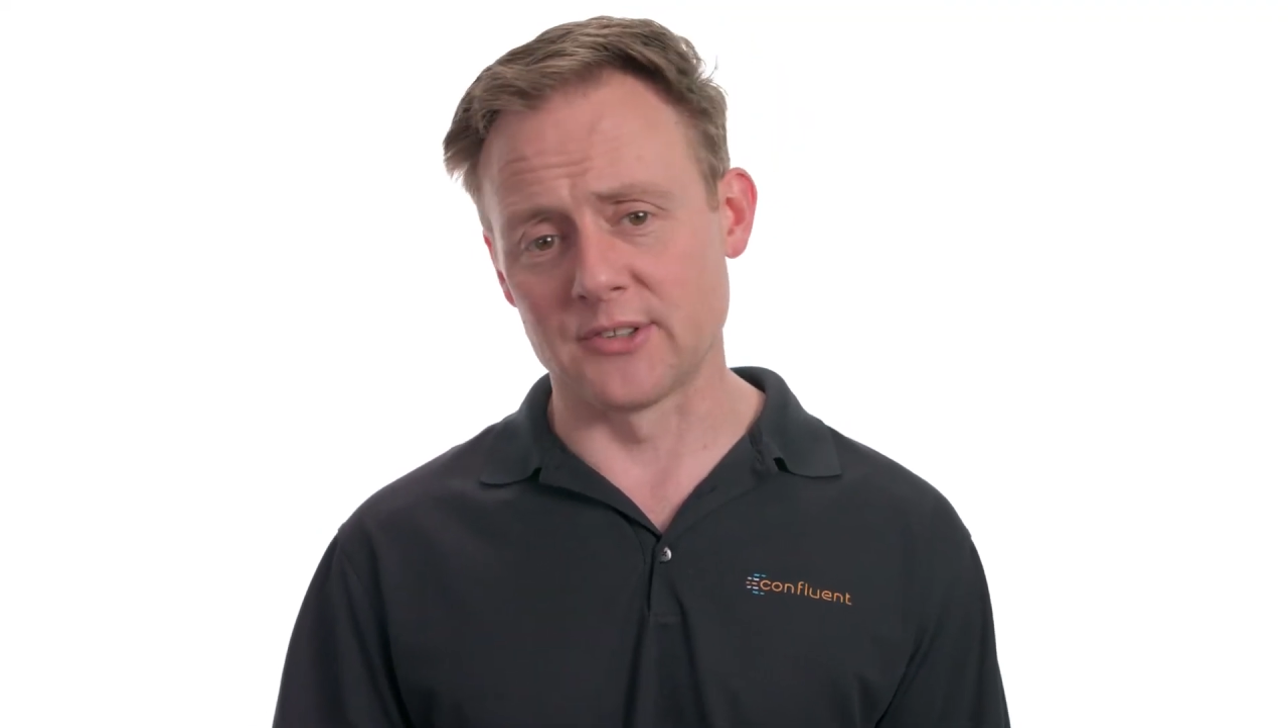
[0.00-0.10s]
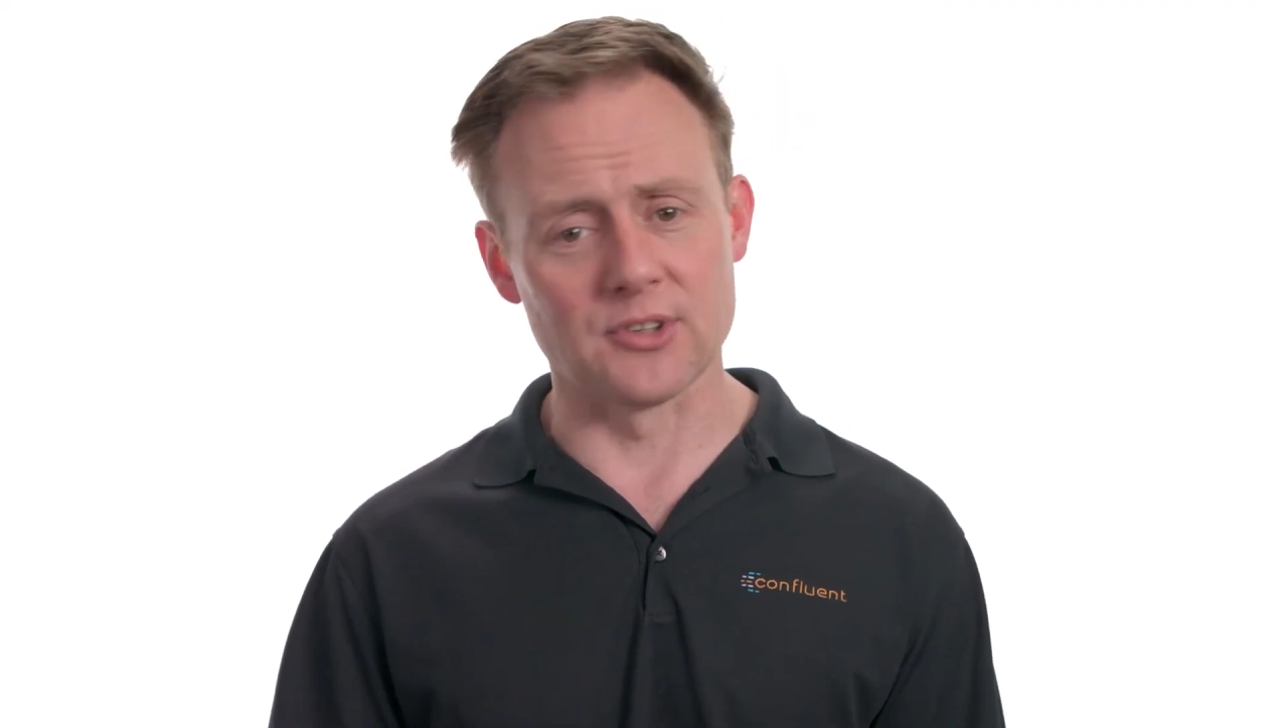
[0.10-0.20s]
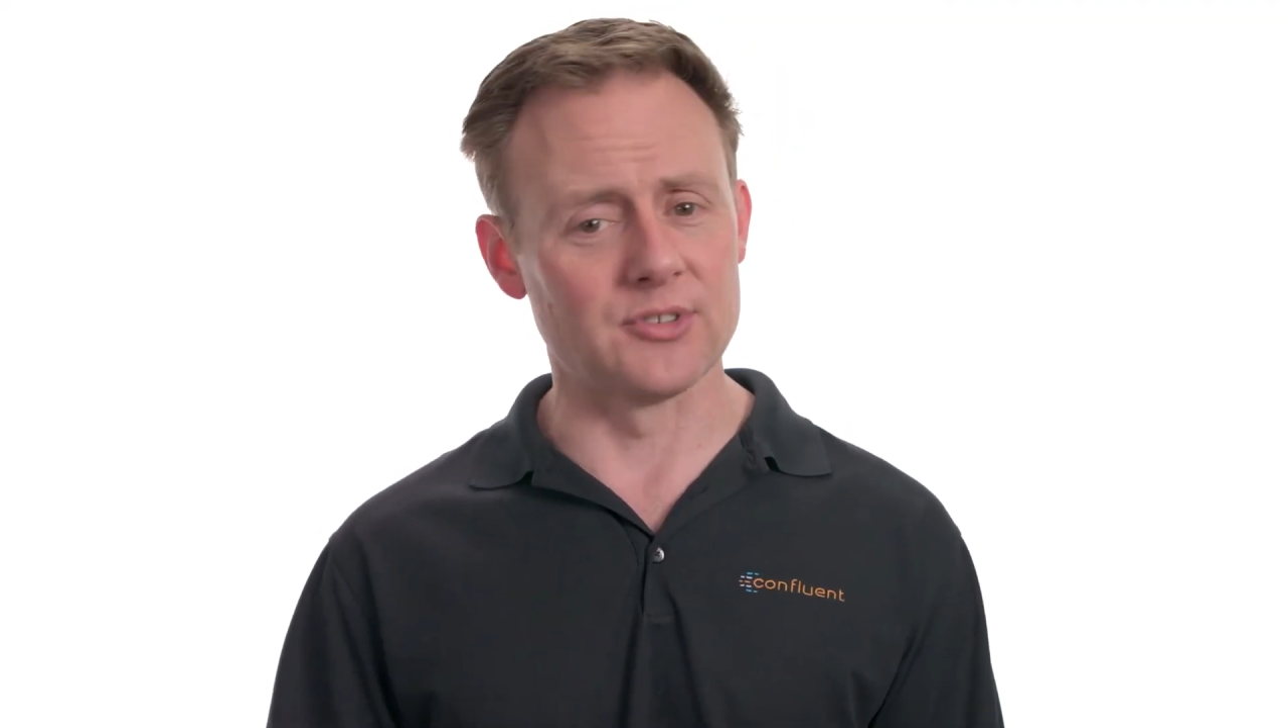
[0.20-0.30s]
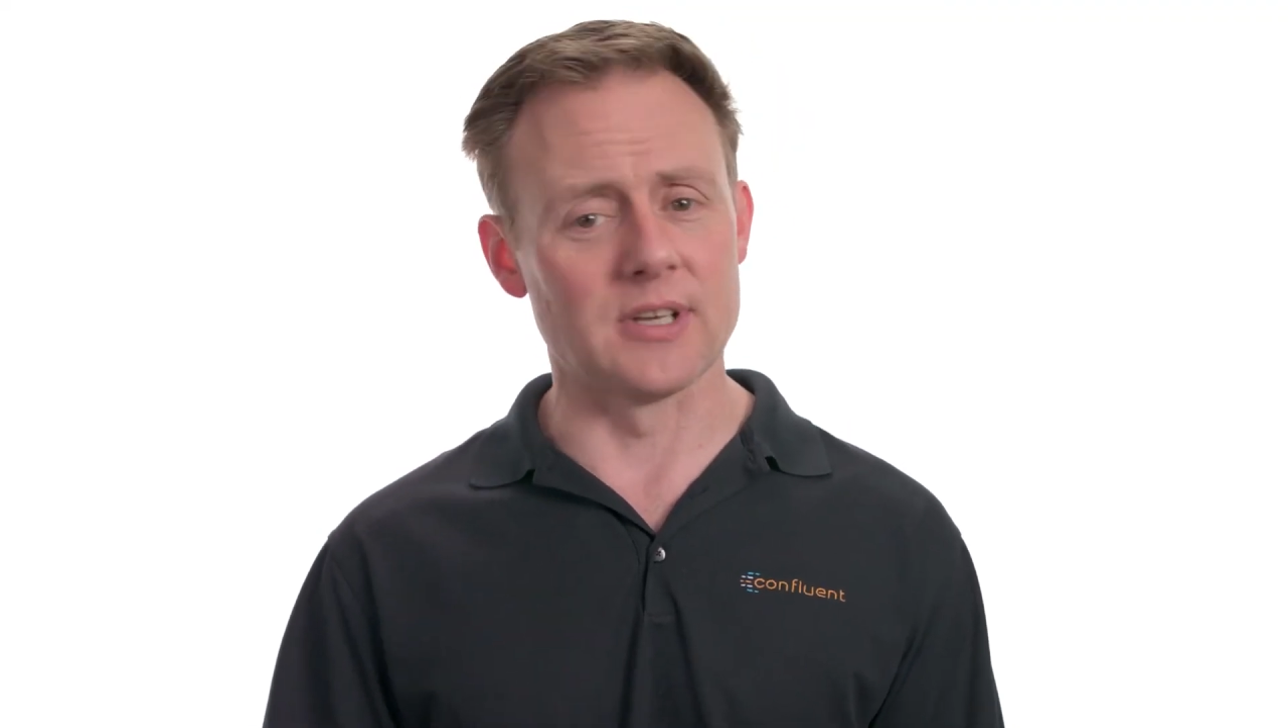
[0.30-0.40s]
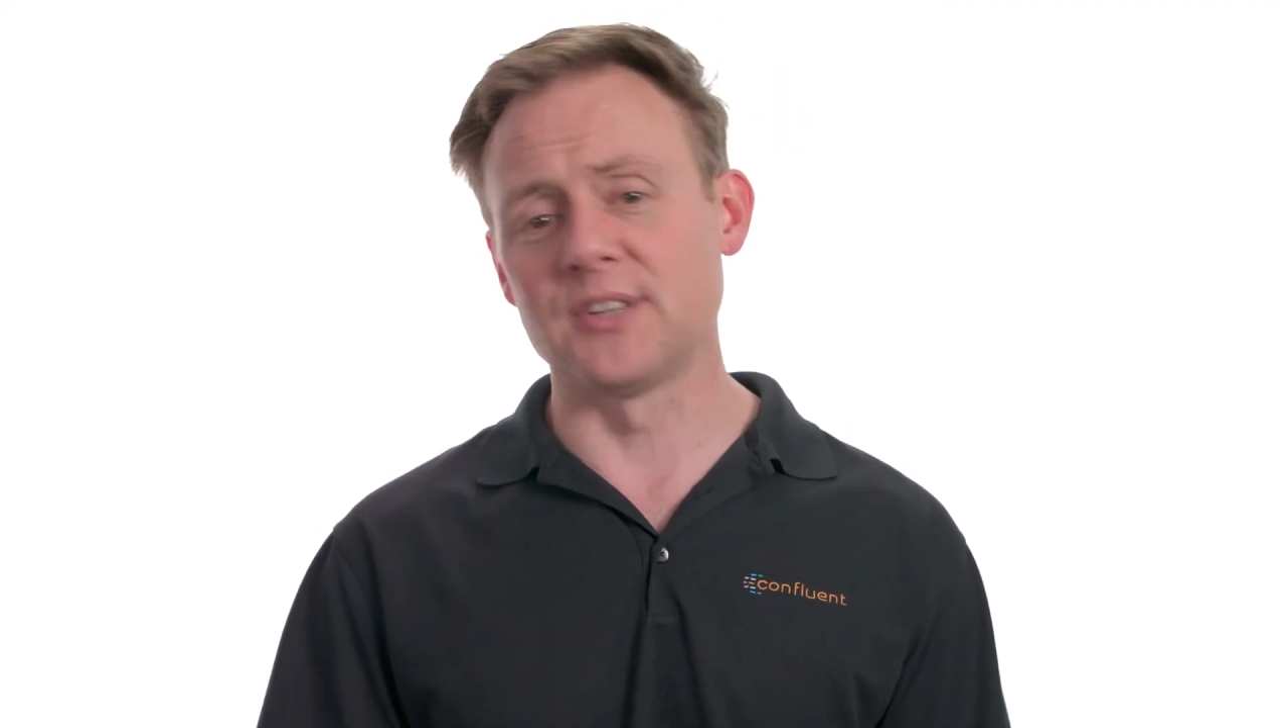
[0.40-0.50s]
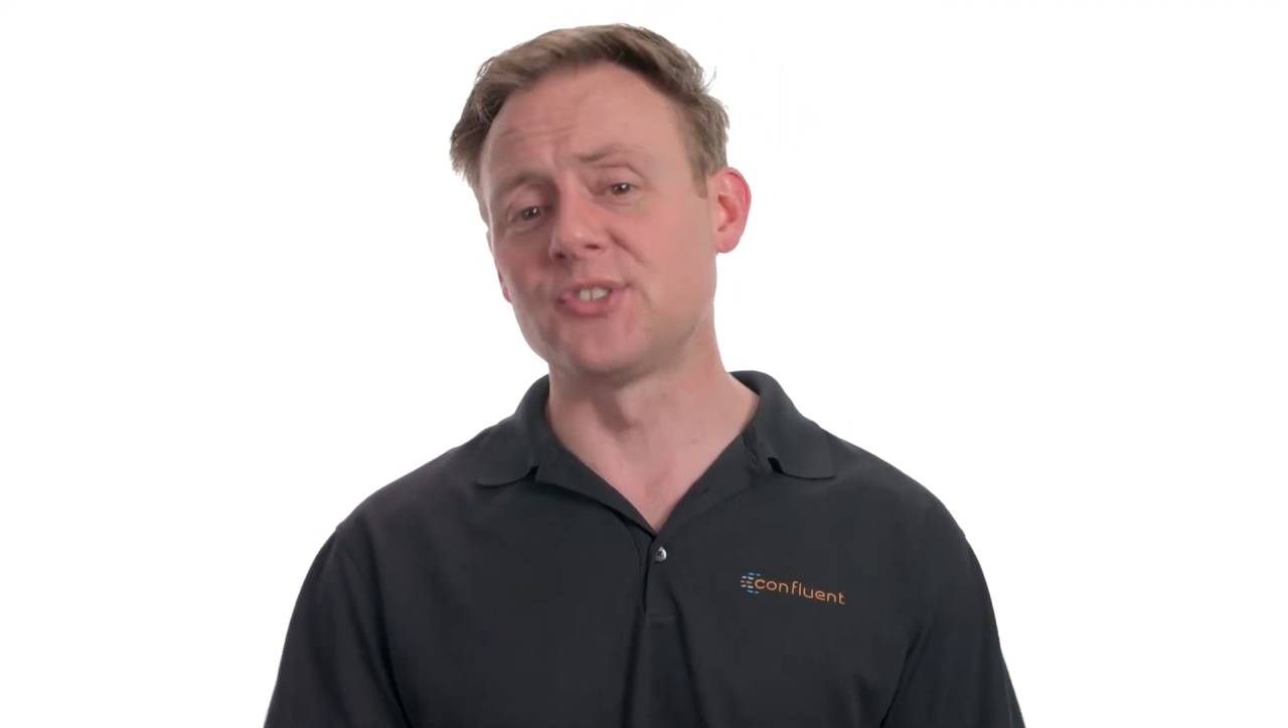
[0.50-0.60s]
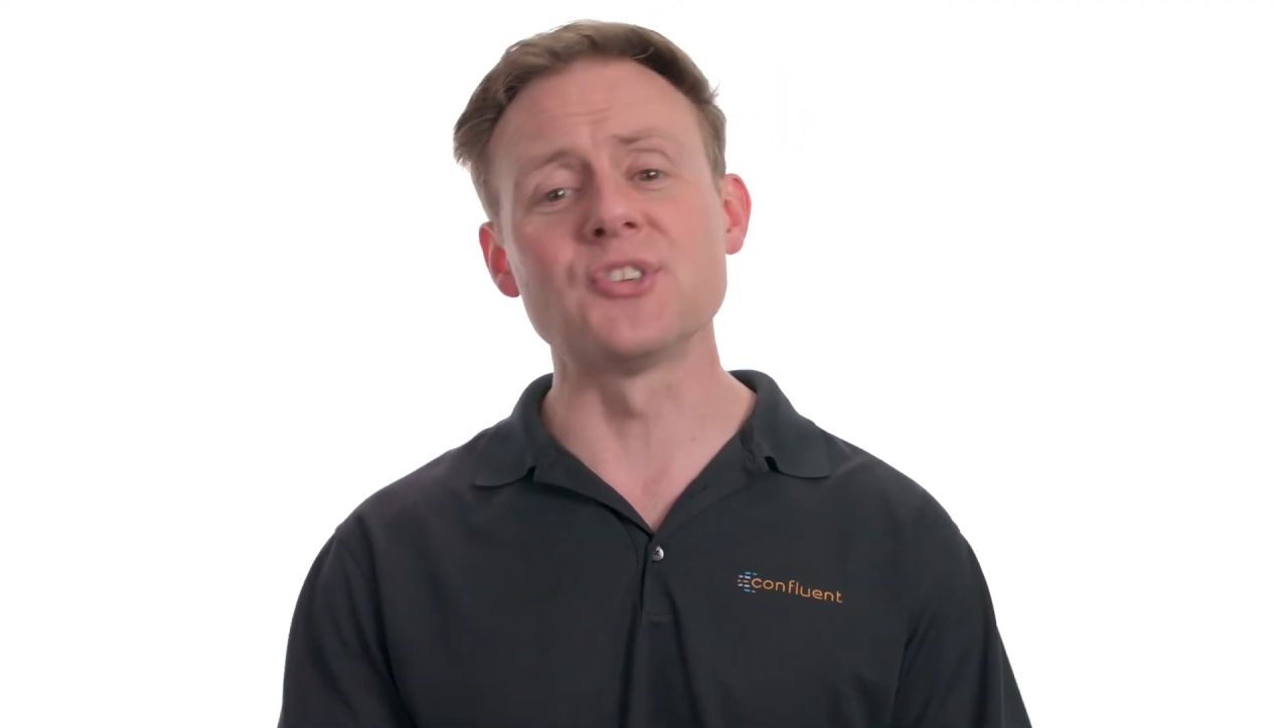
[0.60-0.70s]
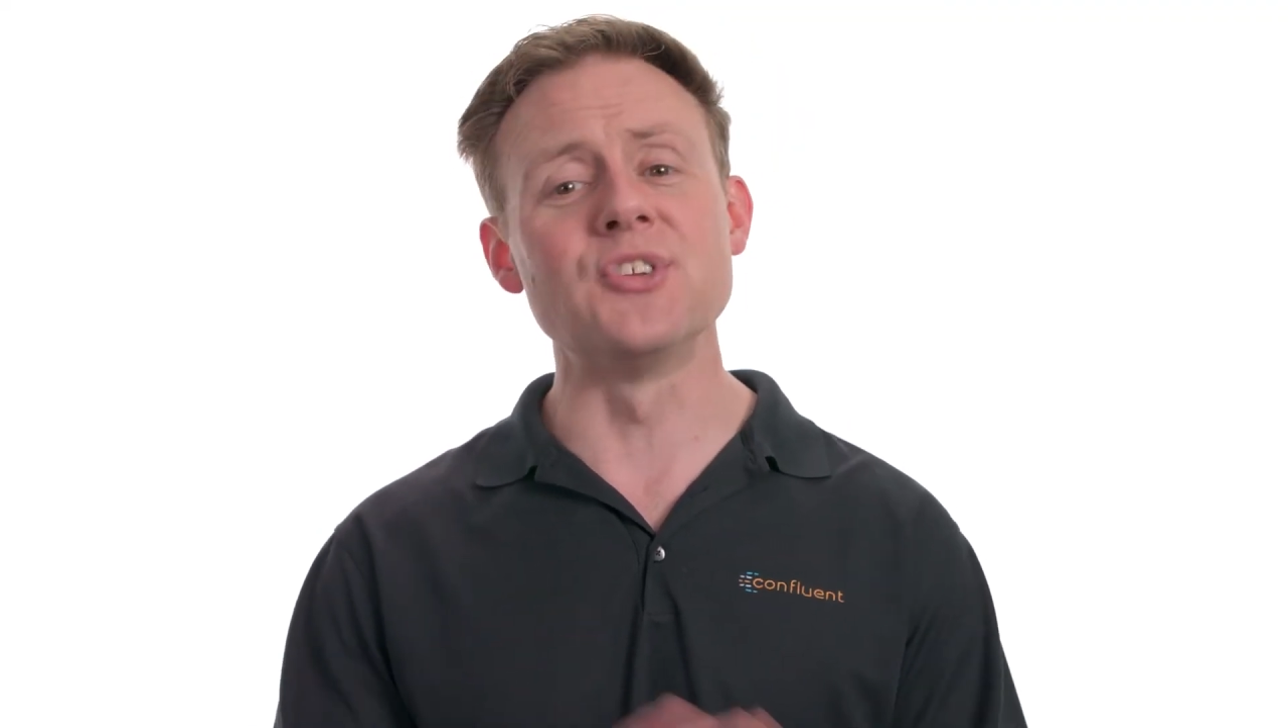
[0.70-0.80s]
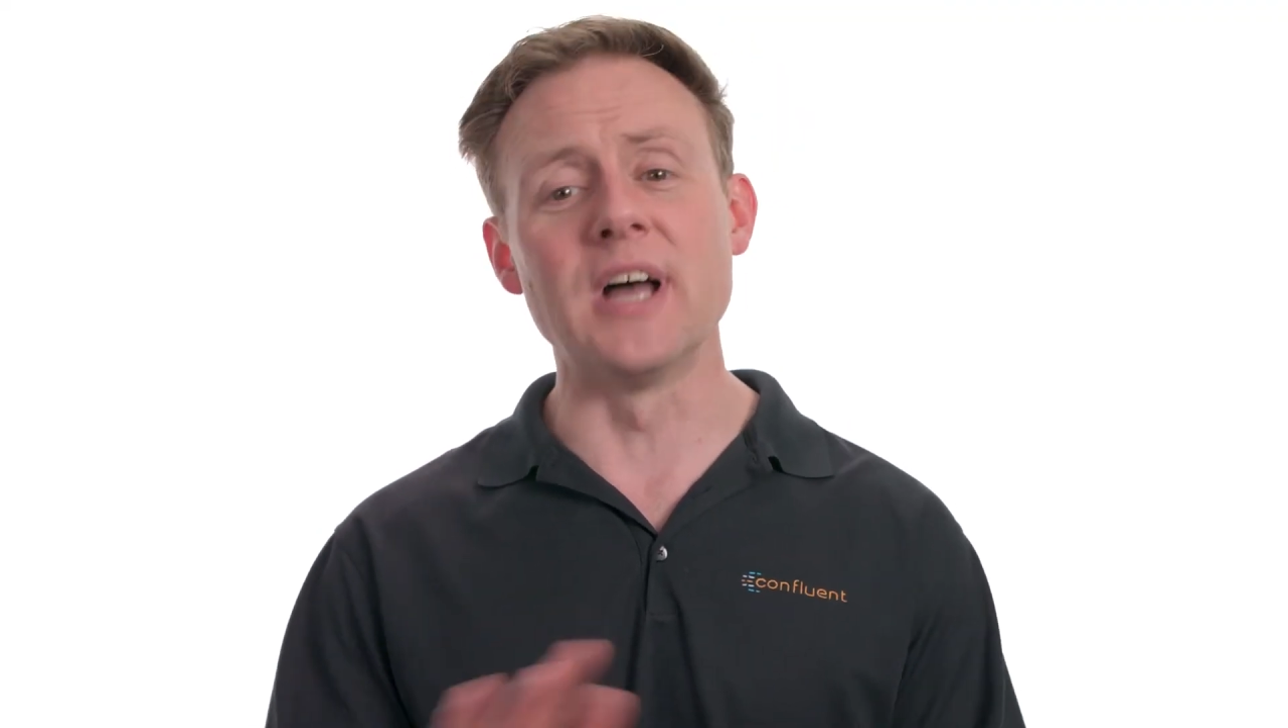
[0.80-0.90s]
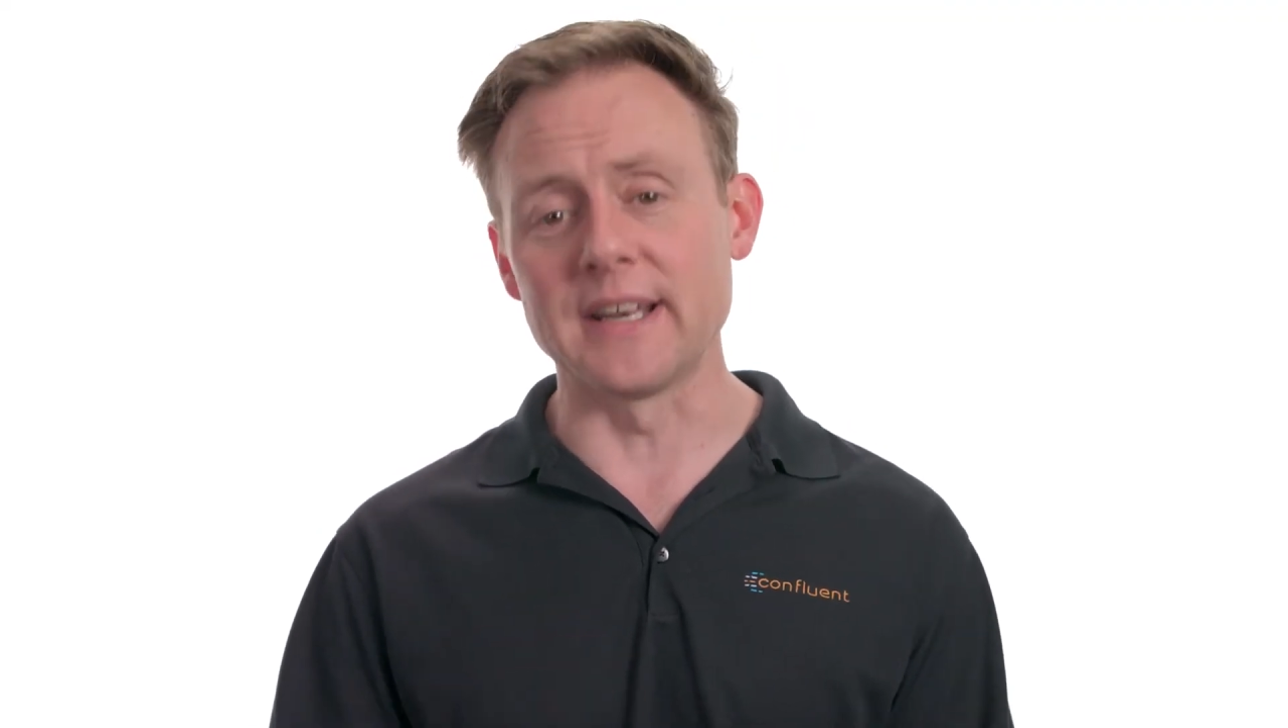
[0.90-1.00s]
As I said, it's
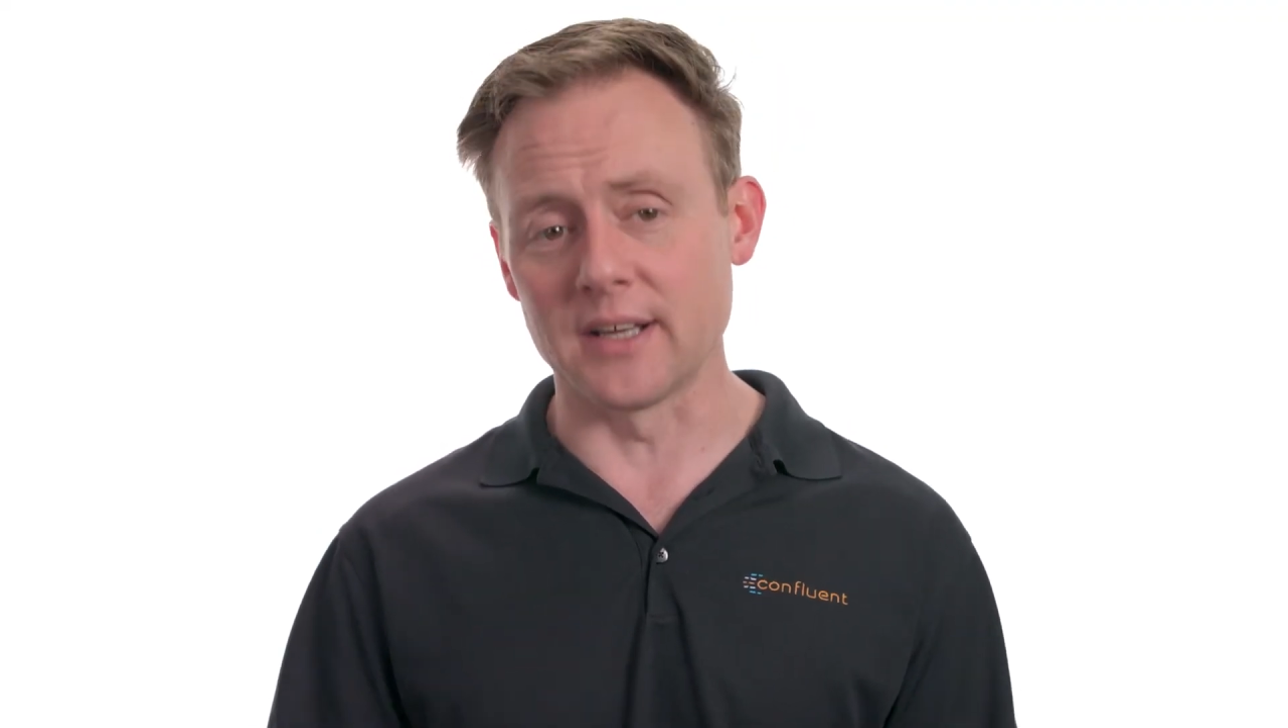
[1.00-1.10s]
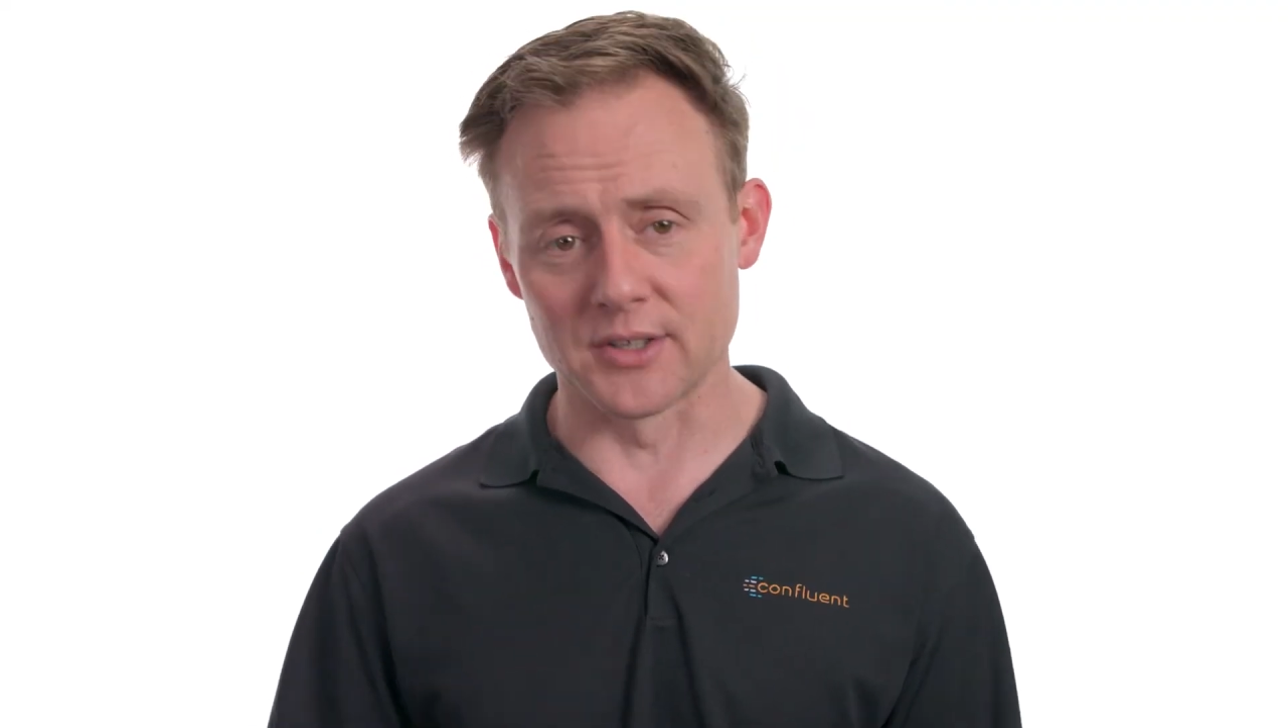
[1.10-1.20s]
just not